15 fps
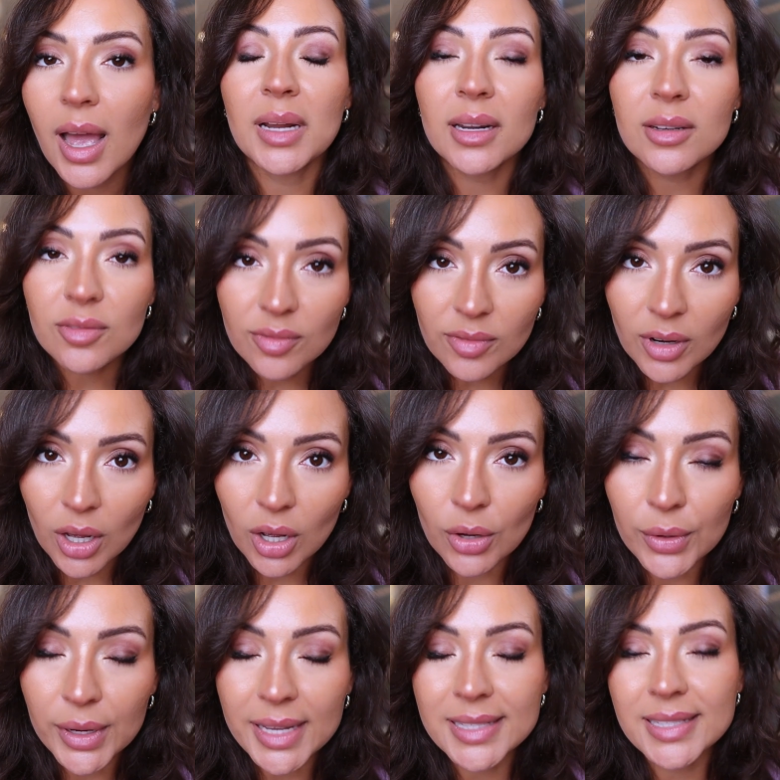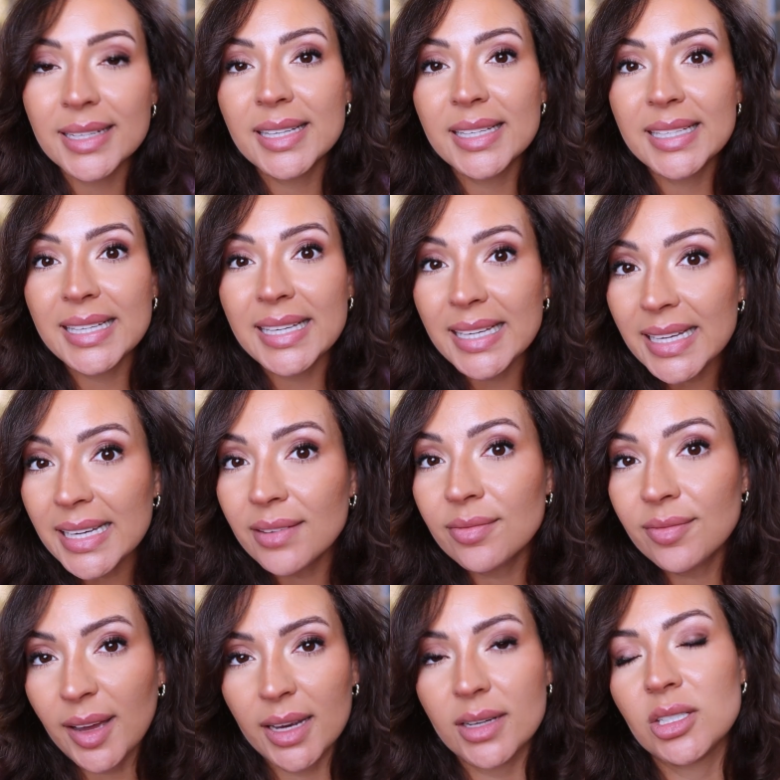Blood flow is a key
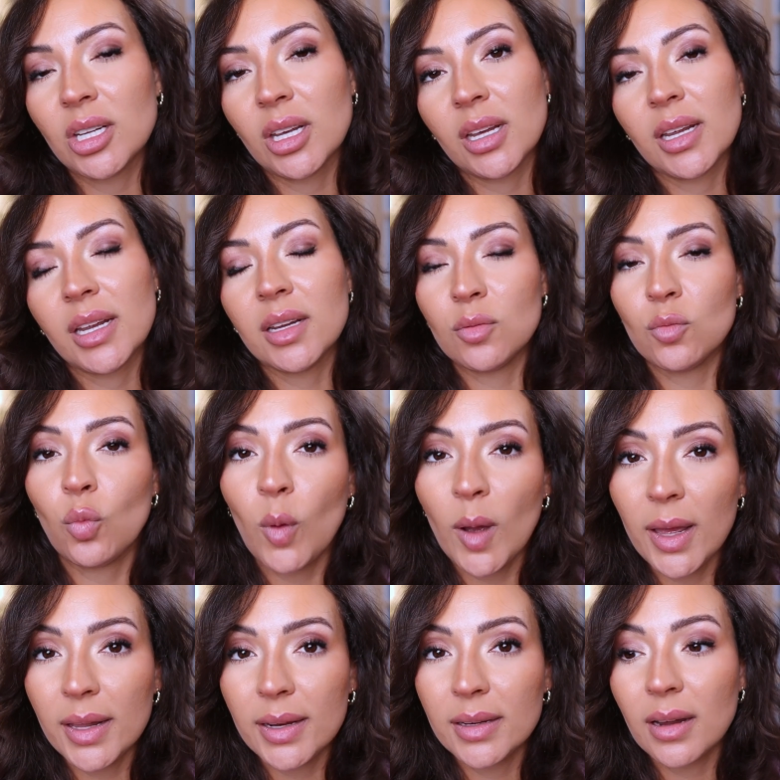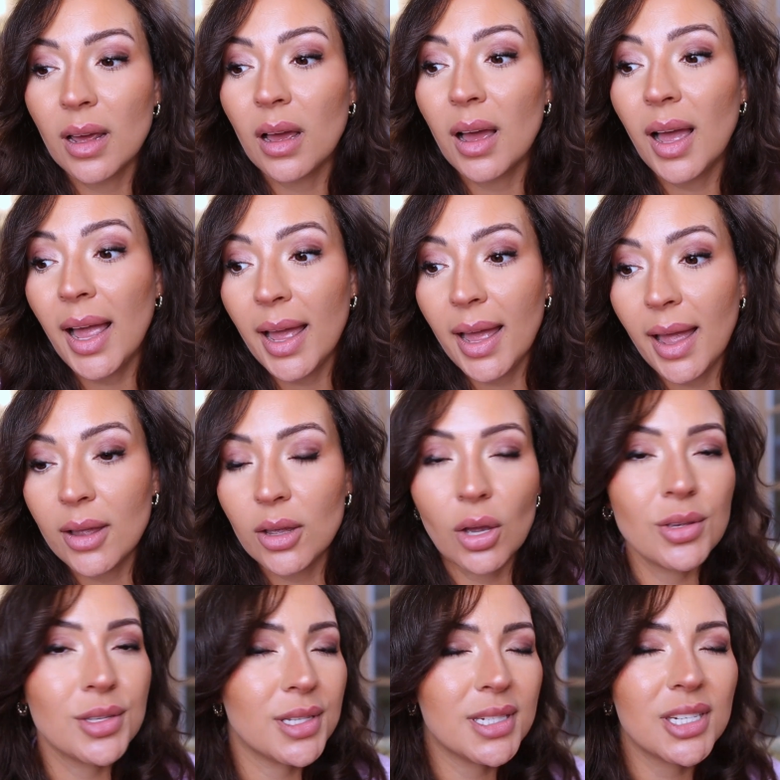factor in when a hair
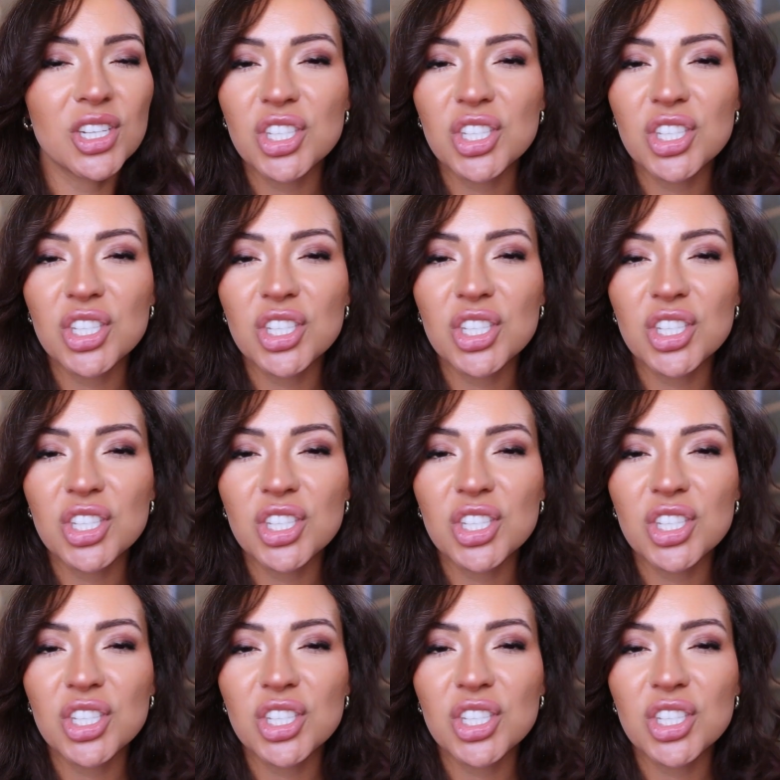goes into